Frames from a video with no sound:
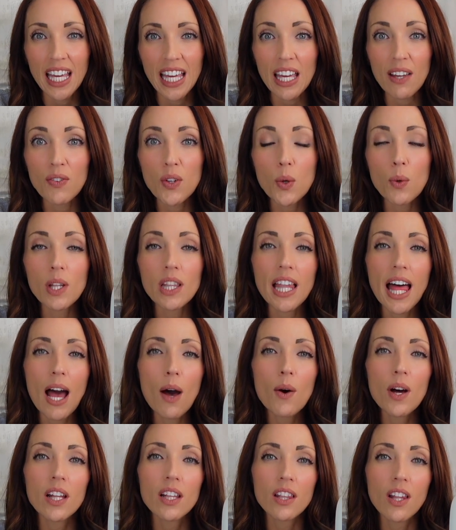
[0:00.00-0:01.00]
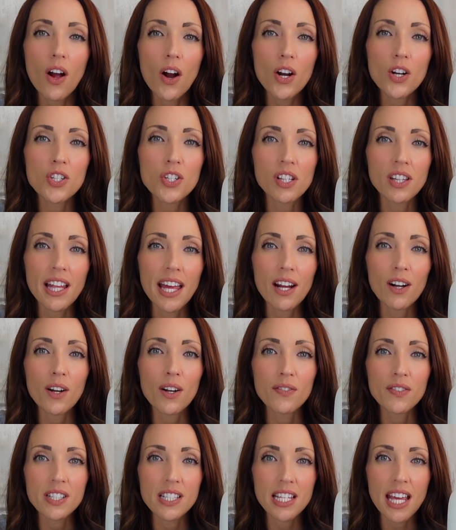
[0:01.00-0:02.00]
If you allow a large layer
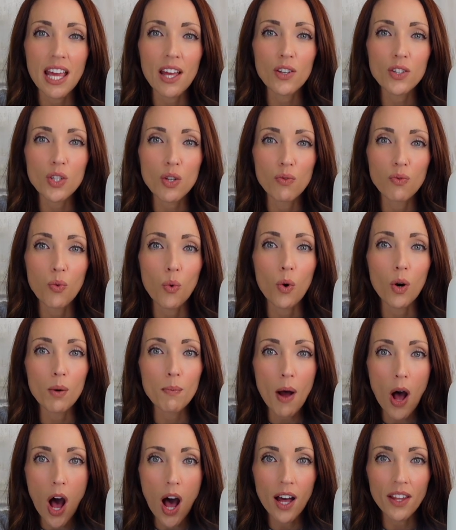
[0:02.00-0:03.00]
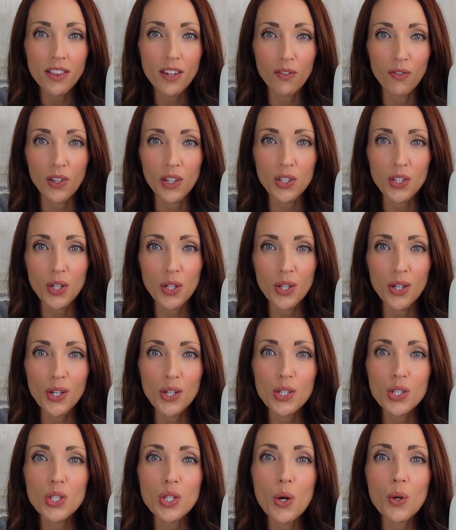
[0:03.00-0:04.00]
of scale to form on the filter,
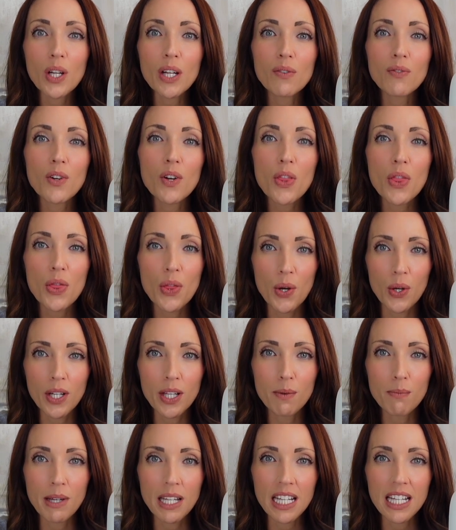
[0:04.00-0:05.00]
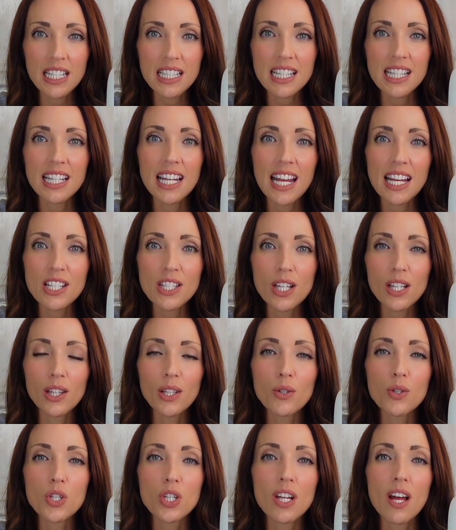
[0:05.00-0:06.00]
soak it for 30 minutes in a
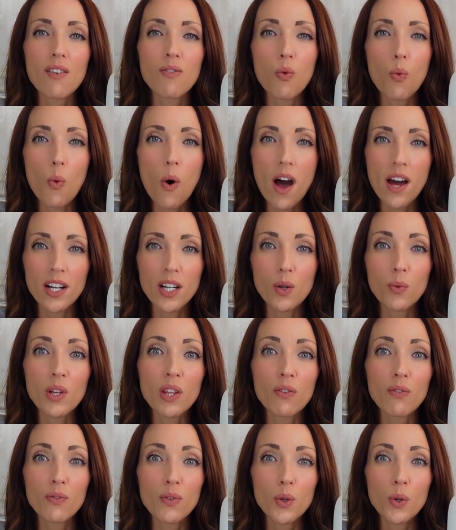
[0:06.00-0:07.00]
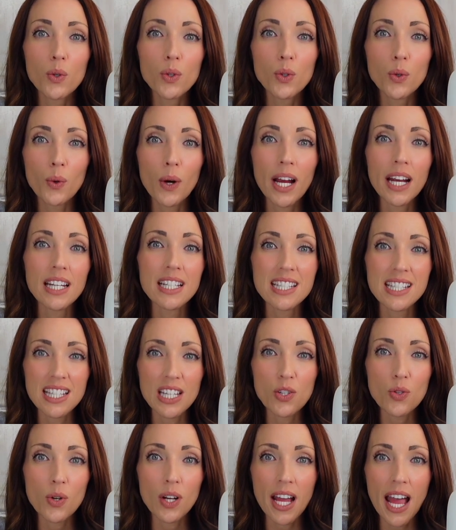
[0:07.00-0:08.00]
solution of water with food-grade
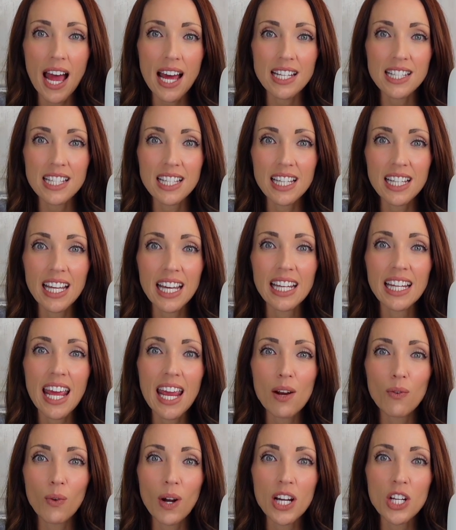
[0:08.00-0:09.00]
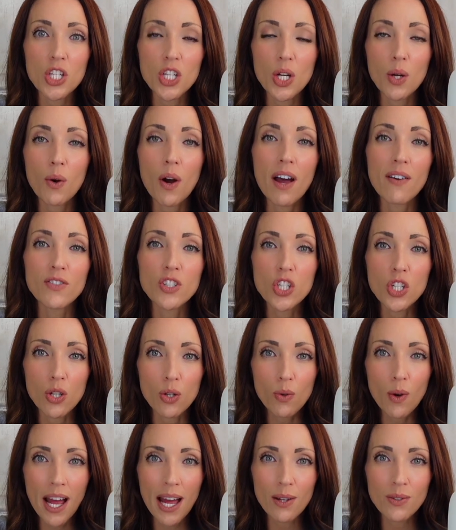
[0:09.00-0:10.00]
citric acid in a ratio of
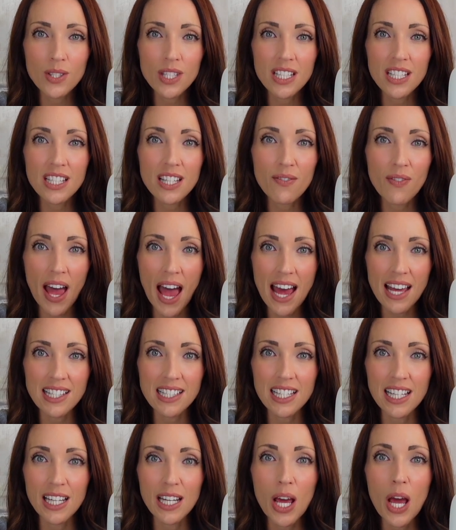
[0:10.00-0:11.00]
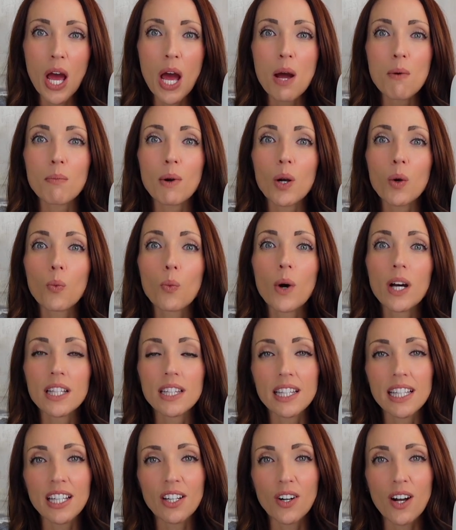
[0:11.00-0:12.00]
2 ounces of acid per
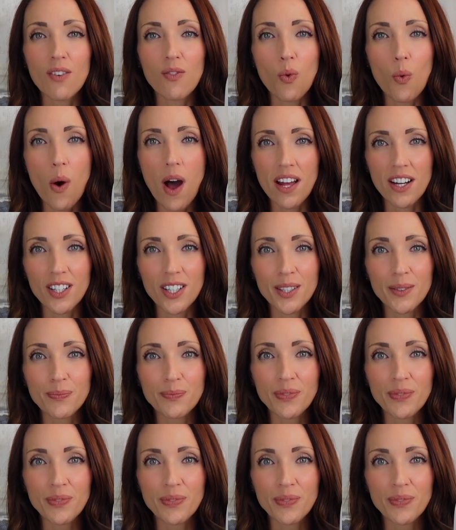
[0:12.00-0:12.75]
1 liter of water.